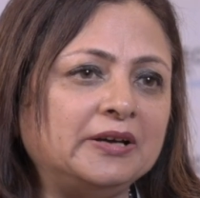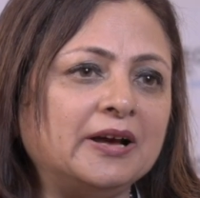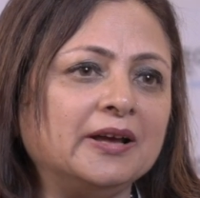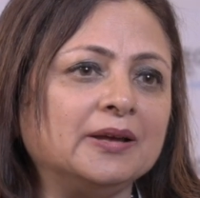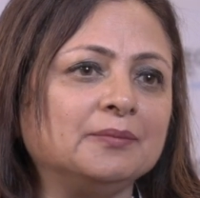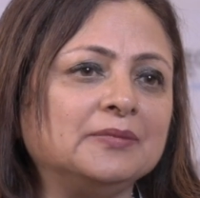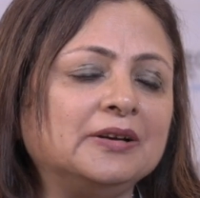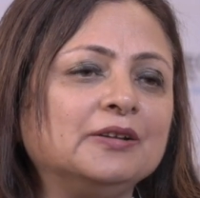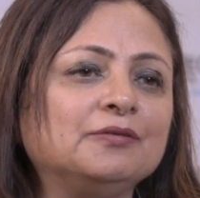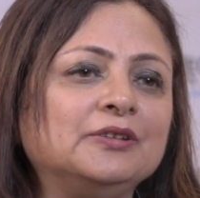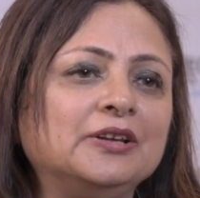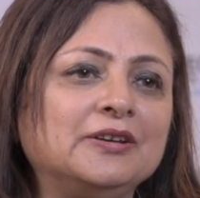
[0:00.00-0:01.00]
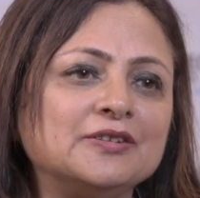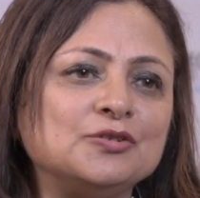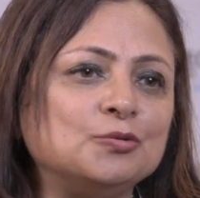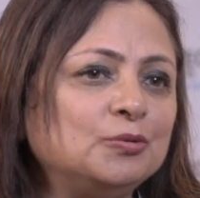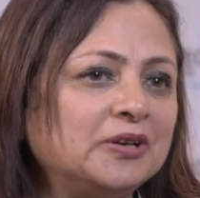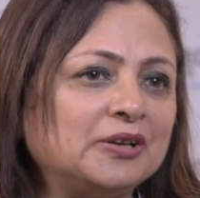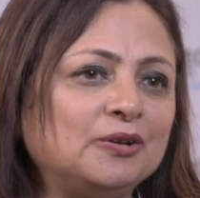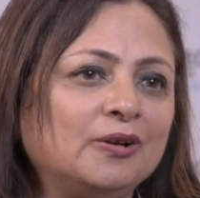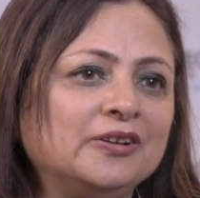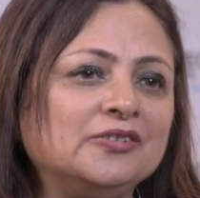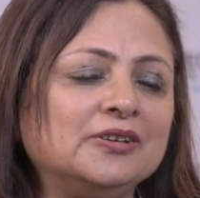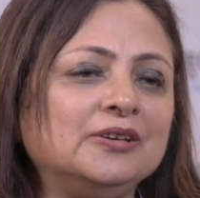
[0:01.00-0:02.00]
time that if there is no
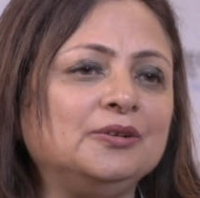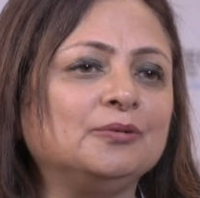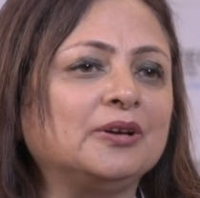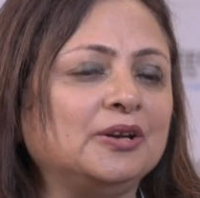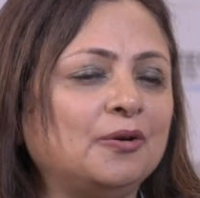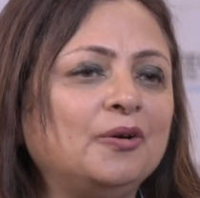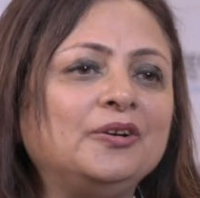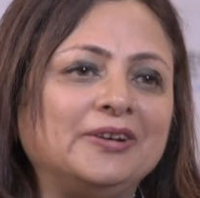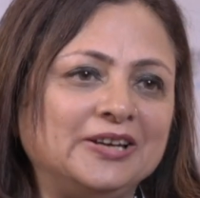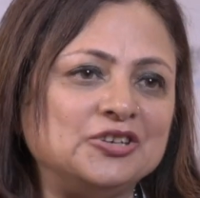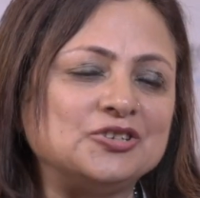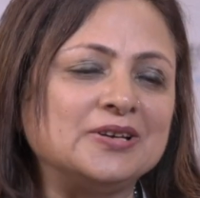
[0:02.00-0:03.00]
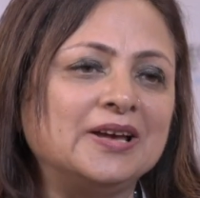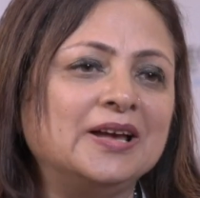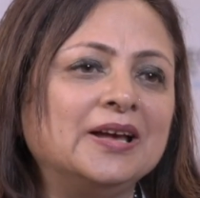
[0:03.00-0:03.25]
technology, you cannot reach.